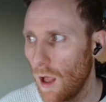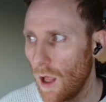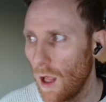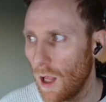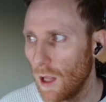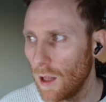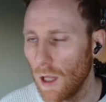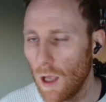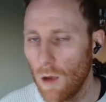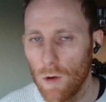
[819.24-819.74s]

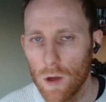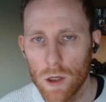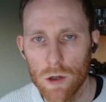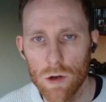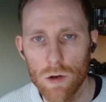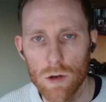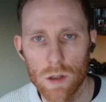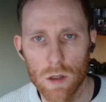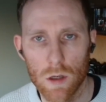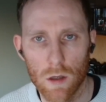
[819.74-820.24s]
allowing
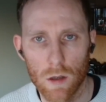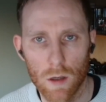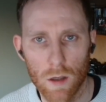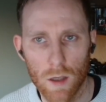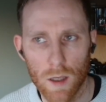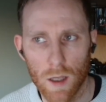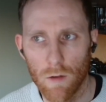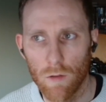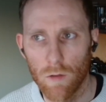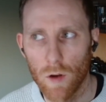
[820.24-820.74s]
you to
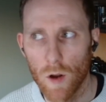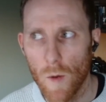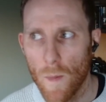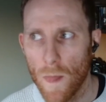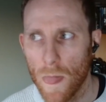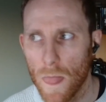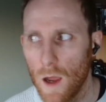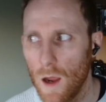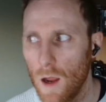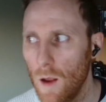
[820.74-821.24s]
kind of
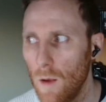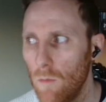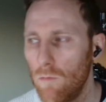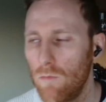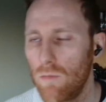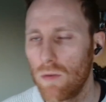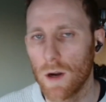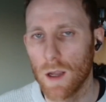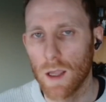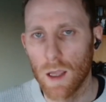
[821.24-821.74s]

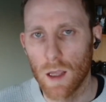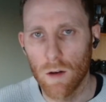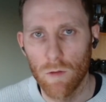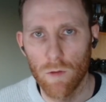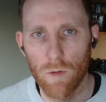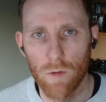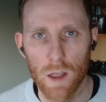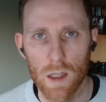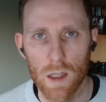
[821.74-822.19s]
bring in